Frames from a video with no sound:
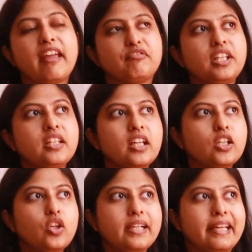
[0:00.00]
everything in
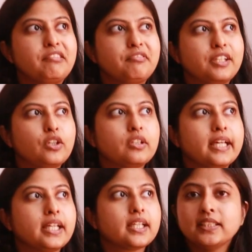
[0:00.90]
your life, when you're
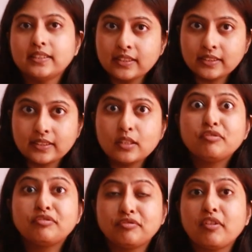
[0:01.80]
like, this is the
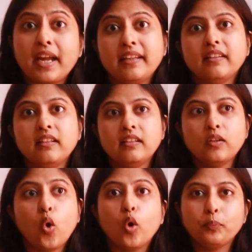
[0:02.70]

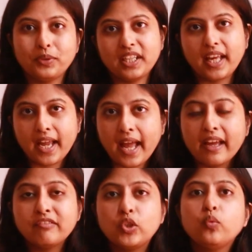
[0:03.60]
final hope that I
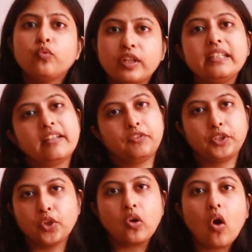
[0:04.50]
have, you will give it
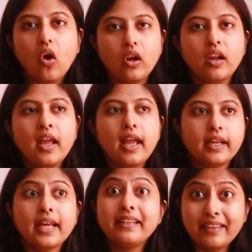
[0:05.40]
your all.
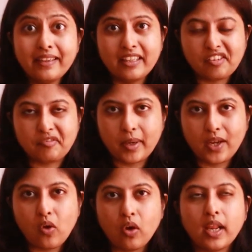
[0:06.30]
And I did give
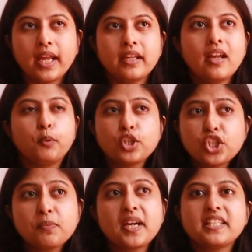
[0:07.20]
my all. I
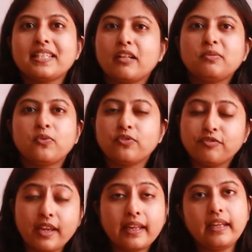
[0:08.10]
pushed myself
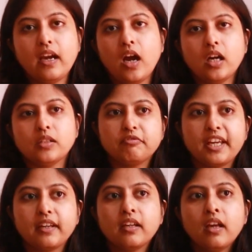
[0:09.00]
very hard.
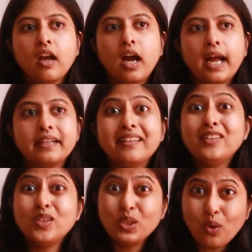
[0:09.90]
When I
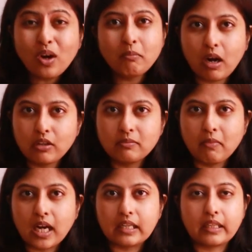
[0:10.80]
didn't know about
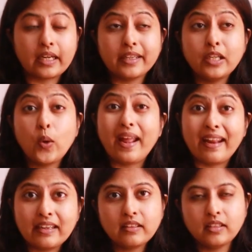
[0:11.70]
marketing, I didn't know
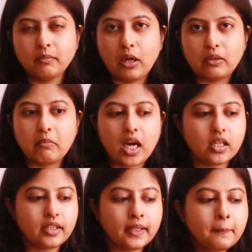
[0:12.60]
anything about
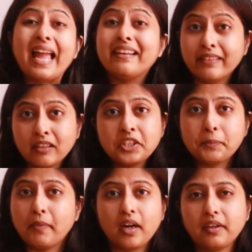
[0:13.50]
marketing, I learned
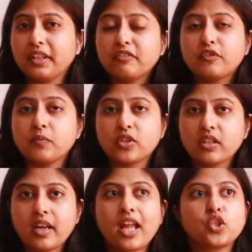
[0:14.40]
marketing from
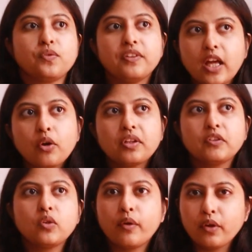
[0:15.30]
scratch without
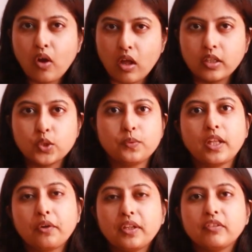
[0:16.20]
even going to college,
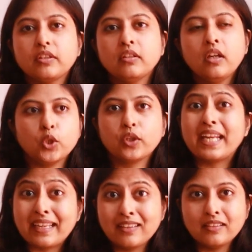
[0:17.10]
without even
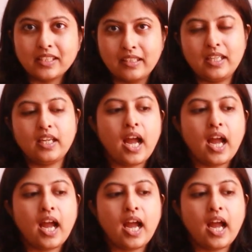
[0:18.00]
getting a degree.